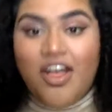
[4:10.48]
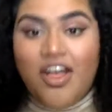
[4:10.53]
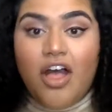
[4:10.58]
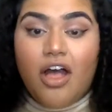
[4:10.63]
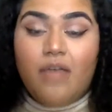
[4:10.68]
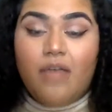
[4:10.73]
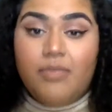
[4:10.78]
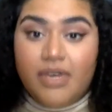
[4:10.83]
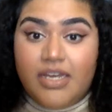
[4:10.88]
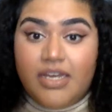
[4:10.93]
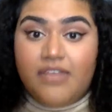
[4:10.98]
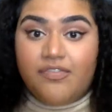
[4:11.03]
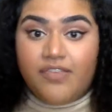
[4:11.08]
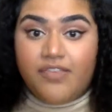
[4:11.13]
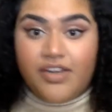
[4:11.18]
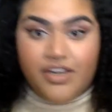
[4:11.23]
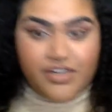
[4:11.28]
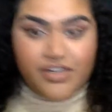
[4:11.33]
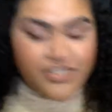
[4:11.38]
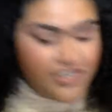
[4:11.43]
I'm nearly
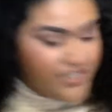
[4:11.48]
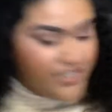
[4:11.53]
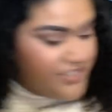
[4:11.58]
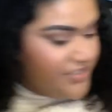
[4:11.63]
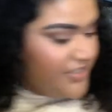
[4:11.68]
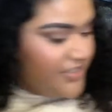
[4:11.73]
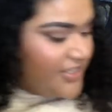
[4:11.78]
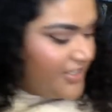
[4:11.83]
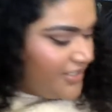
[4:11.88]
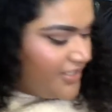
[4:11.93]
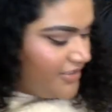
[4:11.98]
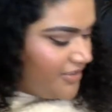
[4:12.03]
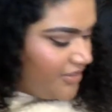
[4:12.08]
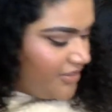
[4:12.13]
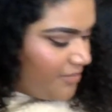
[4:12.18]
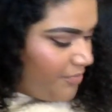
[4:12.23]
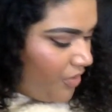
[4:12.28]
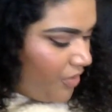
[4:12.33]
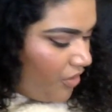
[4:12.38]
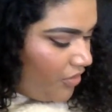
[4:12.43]
finished, so I do need another
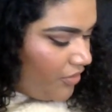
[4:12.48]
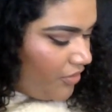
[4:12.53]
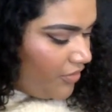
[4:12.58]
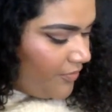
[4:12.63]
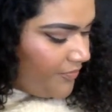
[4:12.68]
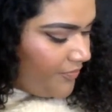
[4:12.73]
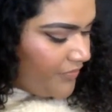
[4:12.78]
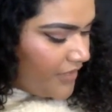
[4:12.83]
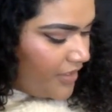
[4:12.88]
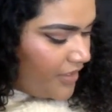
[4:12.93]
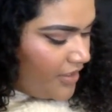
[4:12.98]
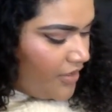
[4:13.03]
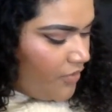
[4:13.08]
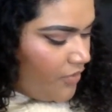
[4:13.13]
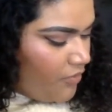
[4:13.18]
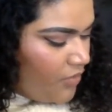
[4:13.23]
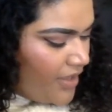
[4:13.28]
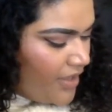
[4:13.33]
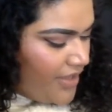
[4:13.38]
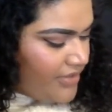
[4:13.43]
bottle.
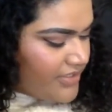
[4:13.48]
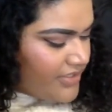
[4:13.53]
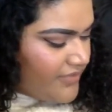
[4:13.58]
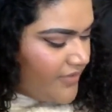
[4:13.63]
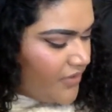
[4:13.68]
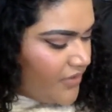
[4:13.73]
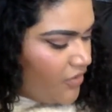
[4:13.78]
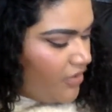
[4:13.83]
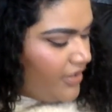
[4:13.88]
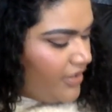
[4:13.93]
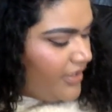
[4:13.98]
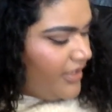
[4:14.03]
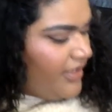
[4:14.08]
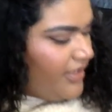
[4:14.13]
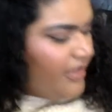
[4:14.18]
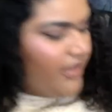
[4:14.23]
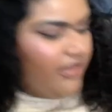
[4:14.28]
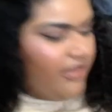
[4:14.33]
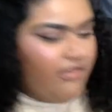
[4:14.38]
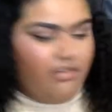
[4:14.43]
What else have I got in here?
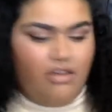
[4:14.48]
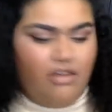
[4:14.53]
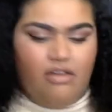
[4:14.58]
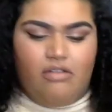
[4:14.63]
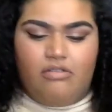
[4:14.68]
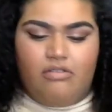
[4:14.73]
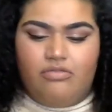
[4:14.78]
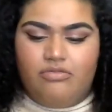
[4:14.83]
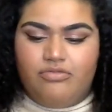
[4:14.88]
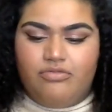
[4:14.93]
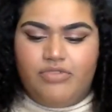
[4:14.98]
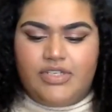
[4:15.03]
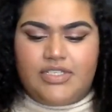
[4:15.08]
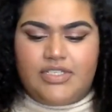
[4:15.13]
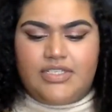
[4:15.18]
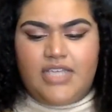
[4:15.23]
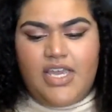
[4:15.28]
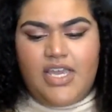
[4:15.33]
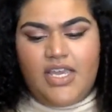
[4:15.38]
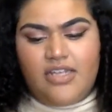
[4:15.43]
Oh,
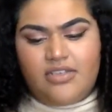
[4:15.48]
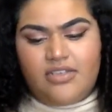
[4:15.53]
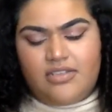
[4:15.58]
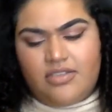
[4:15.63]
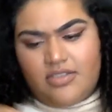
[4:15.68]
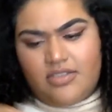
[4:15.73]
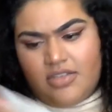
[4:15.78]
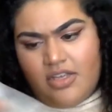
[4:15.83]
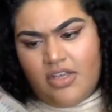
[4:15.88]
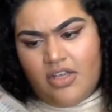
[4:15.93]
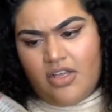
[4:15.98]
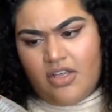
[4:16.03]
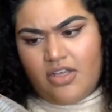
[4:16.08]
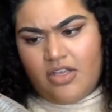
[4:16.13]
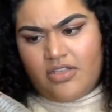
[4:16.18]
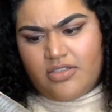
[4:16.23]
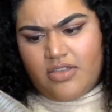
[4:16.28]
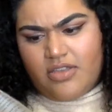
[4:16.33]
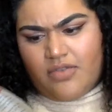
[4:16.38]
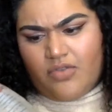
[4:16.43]
receipts.
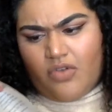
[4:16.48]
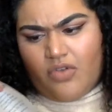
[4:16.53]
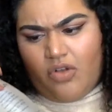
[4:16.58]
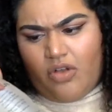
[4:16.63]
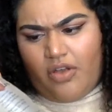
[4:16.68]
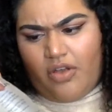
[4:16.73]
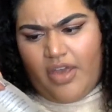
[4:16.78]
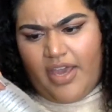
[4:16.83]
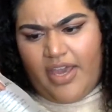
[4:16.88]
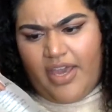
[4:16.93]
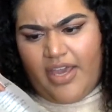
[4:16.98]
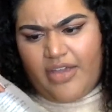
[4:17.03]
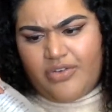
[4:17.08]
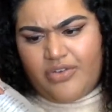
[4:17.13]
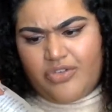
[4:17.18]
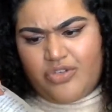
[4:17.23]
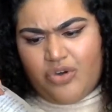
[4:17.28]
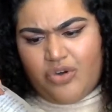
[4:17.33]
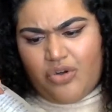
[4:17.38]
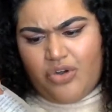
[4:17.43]
So I've got a
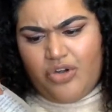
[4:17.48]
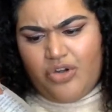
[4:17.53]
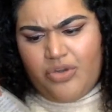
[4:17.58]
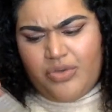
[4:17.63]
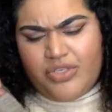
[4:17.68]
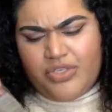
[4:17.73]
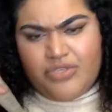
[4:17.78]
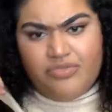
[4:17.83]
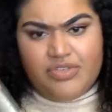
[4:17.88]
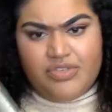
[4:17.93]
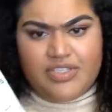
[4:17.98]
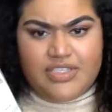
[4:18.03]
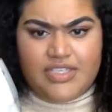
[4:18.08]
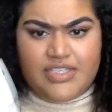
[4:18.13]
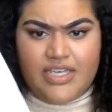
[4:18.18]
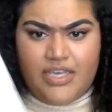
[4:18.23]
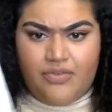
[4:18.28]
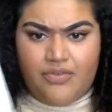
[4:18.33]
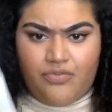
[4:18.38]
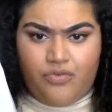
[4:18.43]
John Lewis
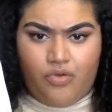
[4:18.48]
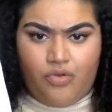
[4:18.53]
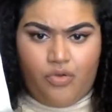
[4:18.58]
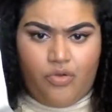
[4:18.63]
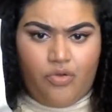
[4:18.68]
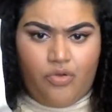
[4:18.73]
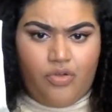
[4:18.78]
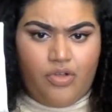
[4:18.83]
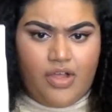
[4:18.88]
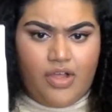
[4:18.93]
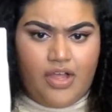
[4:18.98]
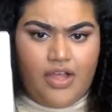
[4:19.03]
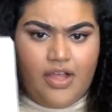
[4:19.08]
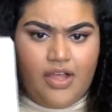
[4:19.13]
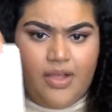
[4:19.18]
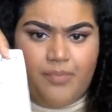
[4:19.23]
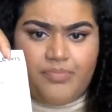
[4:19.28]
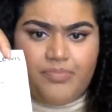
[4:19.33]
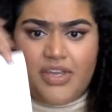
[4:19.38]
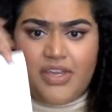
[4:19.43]
receipt for
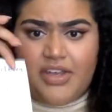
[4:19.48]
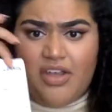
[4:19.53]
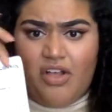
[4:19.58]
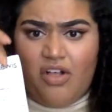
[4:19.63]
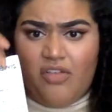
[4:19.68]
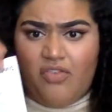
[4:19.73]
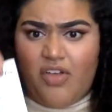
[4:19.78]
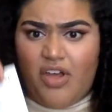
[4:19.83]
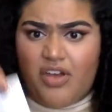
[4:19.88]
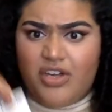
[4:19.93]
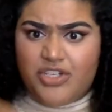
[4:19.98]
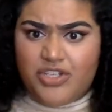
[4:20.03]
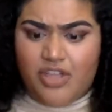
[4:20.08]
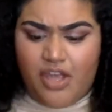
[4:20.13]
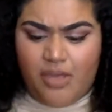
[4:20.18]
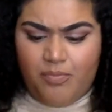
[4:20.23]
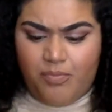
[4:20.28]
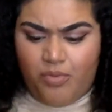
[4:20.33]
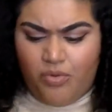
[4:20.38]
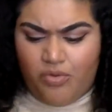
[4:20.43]
um, a nail varnish that
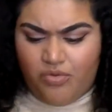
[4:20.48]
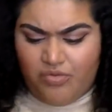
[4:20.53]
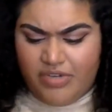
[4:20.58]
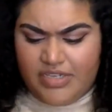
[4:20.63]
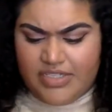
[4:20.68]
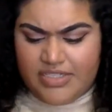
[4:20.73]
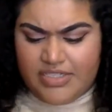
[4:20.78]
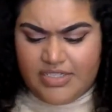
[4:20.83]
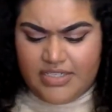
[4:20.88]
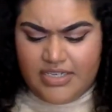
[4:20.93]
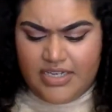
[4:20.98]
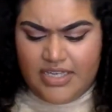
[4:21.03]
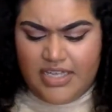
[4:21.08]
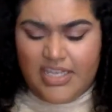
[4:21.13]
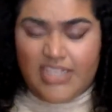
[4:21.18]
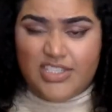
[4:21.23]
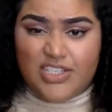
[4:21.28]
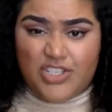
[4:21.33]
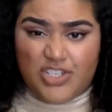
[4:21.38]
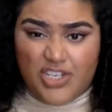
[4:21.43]
I bought recently.
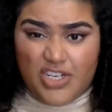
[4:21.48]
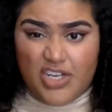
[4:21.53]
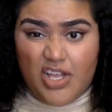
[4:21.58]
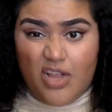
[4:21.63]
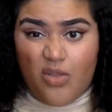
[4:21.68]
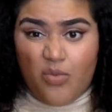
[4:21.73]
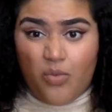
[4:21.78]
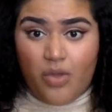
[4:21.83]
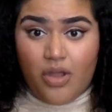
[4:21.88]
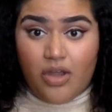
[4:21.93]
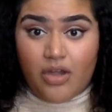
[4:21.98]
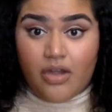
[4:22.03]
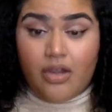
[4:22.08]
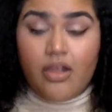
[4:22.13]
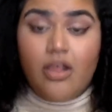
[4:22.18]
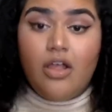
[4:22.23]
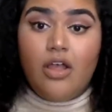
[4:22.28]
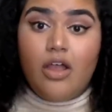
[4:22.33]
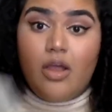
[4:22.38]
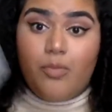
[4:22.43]
It's a Chanel one.
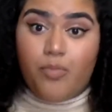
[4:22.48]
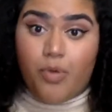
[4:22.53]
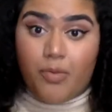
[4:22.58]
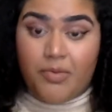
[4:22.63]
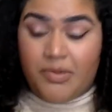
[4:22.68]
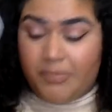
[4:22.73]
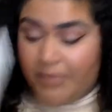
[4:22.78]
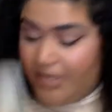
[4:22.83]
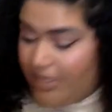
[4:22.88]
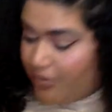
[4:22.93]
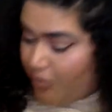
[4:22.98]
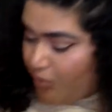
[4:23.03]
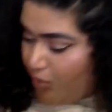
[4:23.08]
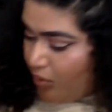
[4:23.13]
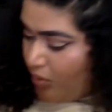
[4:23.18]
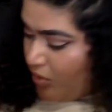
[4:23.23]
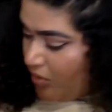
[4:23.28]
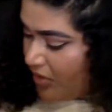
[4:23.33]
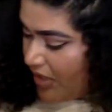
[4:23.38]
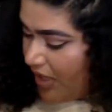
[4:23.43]
I'll probably be in a
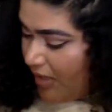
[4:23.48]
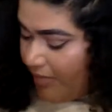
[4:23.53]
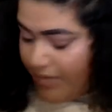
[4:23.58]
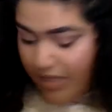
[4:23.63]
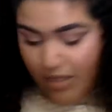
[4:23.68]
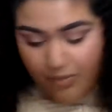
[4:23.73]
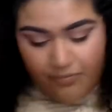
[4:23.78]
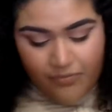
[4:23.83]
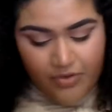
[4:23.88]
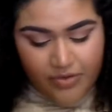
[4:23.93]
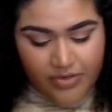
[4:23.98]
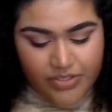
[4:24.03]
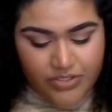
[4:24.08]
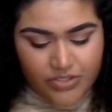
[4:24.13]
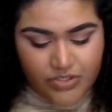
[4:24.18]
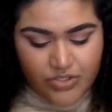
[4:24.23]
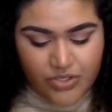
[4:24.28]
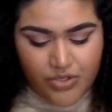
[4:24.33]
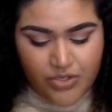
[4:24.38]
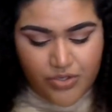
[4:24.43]
haul coming up very
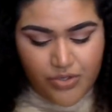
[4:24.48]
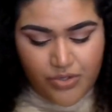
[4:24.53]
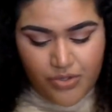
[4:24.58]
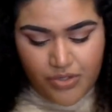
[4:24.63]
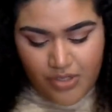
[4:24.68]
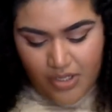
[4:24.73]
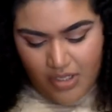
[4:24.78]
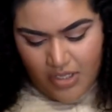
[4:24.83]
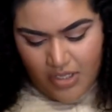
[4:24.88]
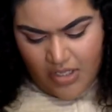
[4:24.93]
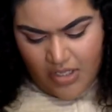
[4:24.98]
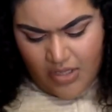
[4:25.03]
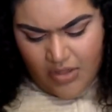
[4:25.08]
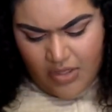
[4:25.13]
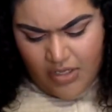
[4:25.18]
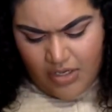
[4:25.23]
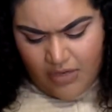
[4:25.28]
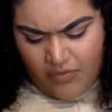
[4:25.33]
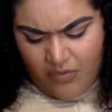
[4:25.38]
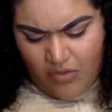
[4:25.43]
soon.
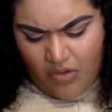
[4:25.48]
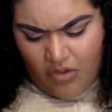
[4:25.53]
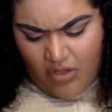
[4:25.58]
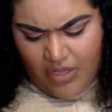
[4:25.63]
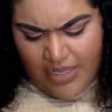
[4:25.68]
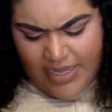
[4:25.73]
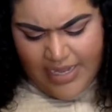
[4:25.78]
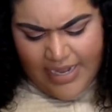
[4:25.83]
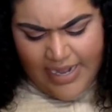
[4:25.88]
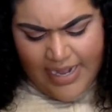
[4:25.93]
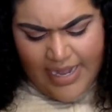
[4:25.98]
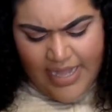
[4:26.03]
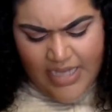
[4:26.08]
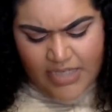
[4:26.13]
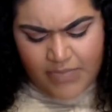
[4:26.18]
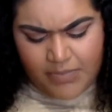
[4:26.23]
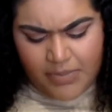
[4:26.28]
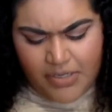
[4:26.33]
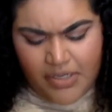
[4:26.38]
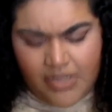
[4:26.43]
Then I've got a
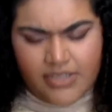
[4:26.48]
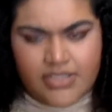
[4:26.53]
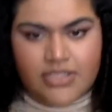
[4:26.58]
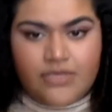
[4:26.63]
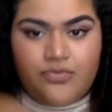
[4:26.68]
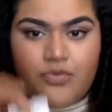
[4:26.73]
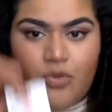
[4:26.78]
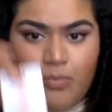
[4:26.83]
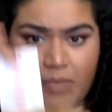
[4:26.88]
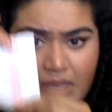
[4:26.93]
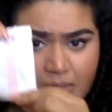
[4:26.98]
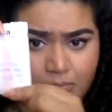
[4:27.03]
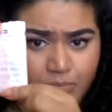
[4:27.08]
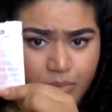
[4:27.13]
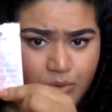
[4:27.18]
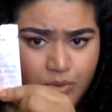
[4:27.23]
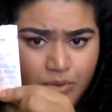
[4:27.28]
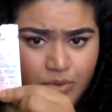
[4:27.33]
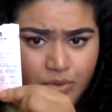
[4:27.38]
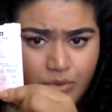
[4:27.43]
Collect Plus for my
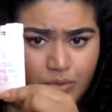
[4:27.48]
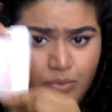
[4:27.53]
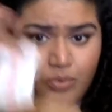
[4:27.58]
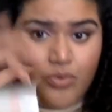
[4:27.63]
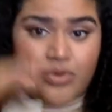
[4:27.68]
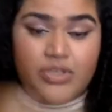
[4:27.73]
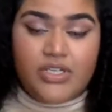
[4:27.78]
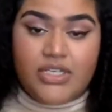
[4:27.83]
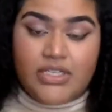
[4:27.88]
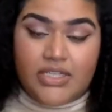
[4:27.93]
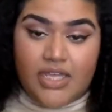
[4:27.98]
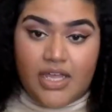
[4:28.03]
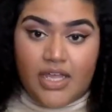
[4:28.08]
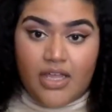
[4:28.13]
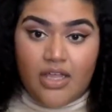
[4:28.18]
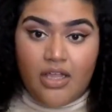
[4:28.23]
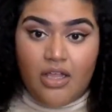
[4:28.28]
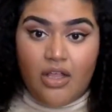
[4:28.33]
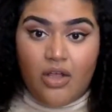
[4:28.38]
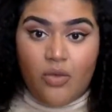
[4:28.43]
Boohoo order that
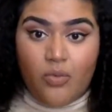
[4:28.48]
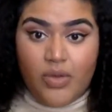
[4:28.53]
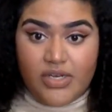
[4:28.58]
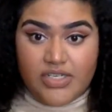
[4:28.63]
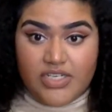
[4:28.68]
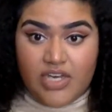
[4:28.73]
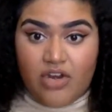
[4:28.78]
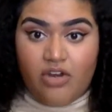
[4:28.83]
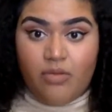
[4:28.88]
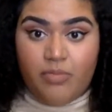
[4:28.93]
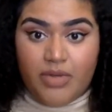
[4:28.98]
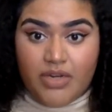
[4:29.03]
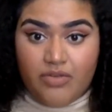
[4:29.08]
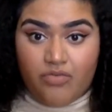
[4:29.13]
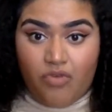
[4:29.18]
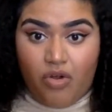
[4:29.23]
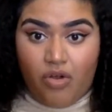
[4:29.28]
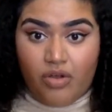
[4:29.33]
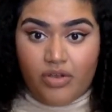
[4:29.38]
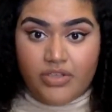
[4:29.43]
went terribly
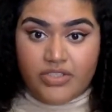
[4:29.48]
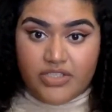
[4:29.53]
wrong.